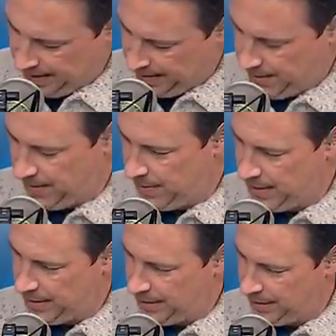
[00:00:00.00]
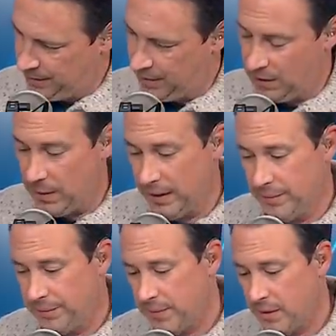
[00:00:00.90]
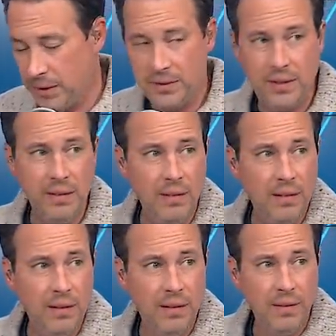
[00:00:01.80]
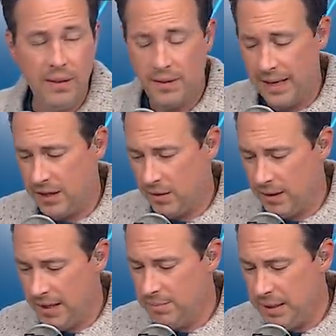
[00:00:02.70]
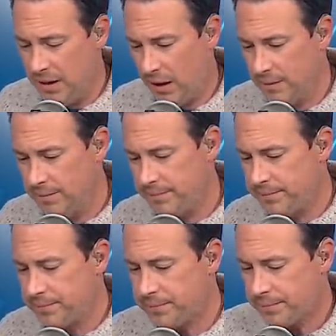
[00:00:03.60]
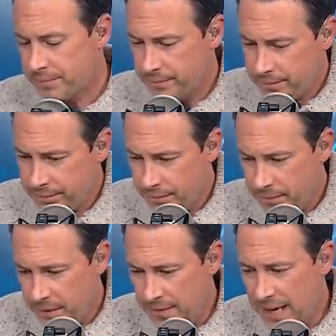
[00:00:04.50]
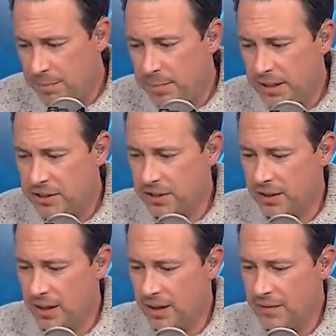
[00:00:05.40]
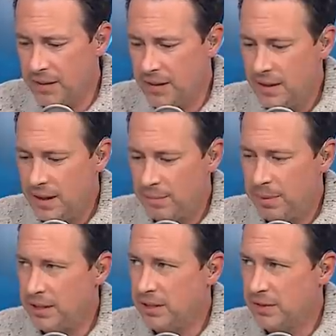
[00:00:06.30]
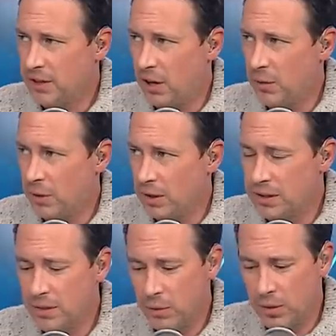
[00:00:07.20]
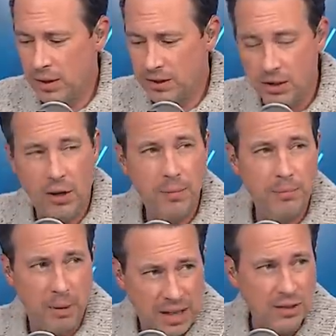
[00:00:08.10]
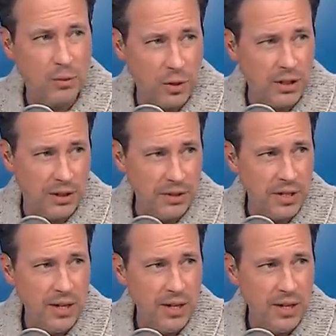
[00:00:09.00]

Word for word: I don't know what it is. Anyway, what is it? Thank you. NPR. They've got a picture of a bunch of Starworks or a uh, Starbucks workers